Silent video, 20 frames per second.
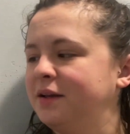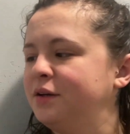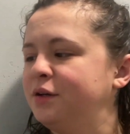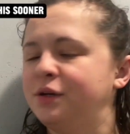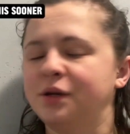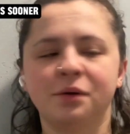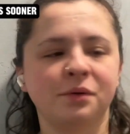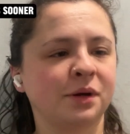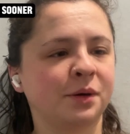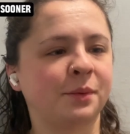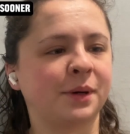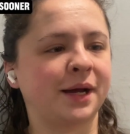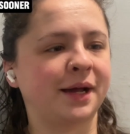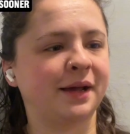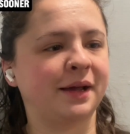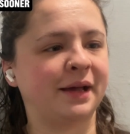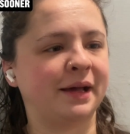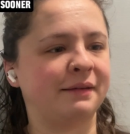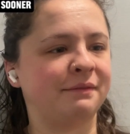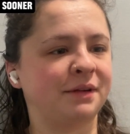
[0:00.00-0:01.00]
Don't know why
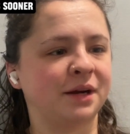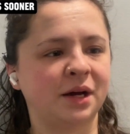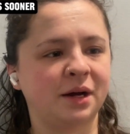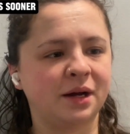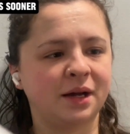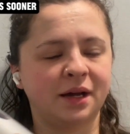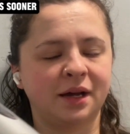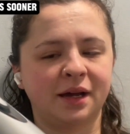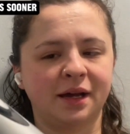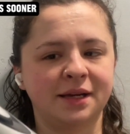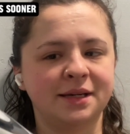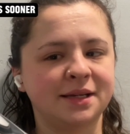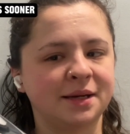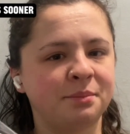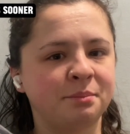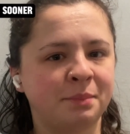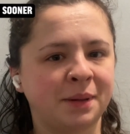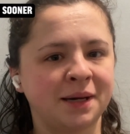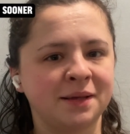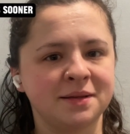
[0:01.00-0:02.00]
I
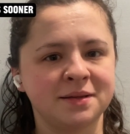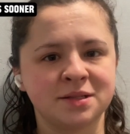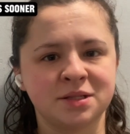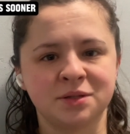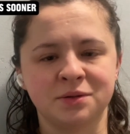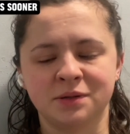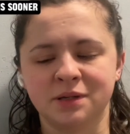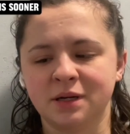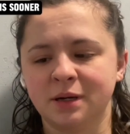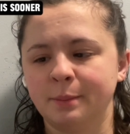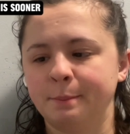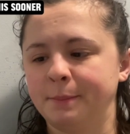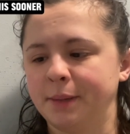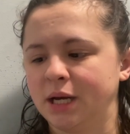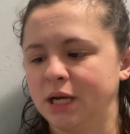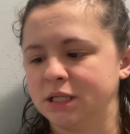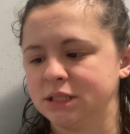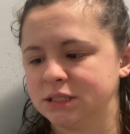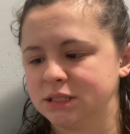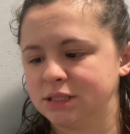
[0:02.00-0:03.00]
didn't buy this sooner,
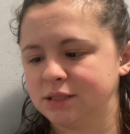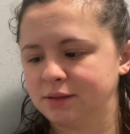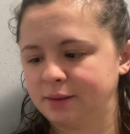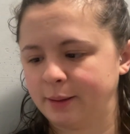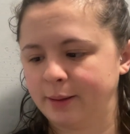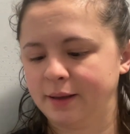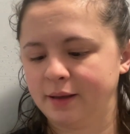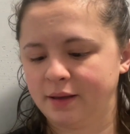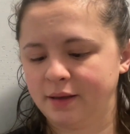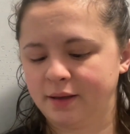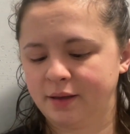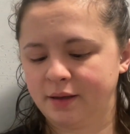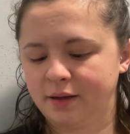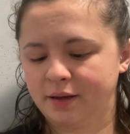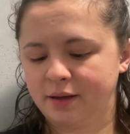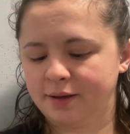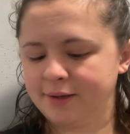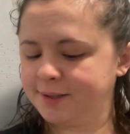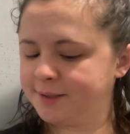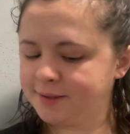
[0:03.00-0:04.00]
but
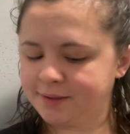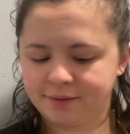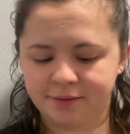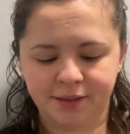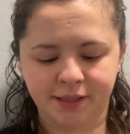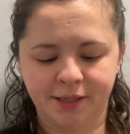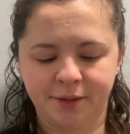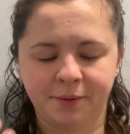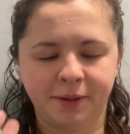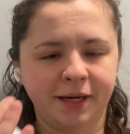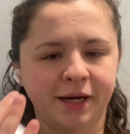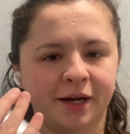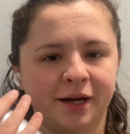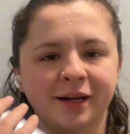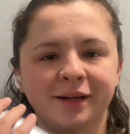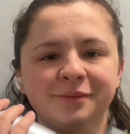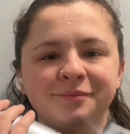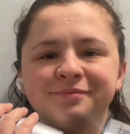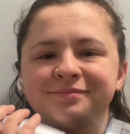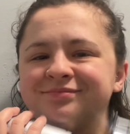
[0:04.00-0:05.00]
here we are.
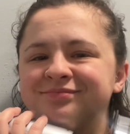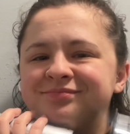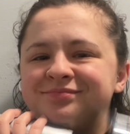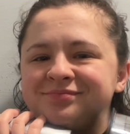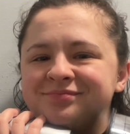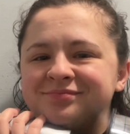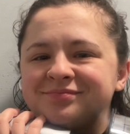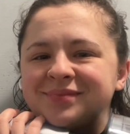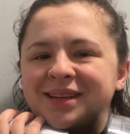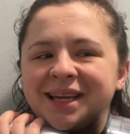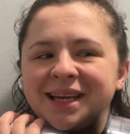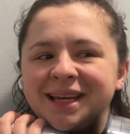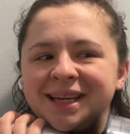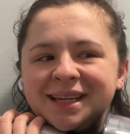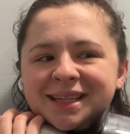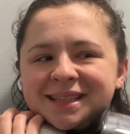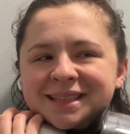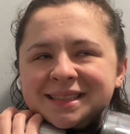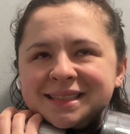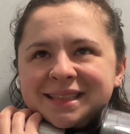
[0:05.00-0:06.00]

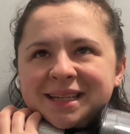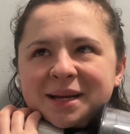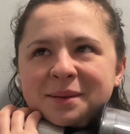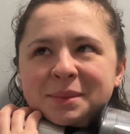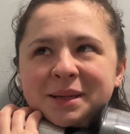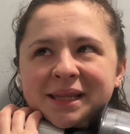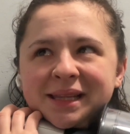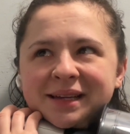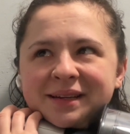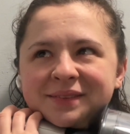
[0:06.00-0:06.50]
And I'm in.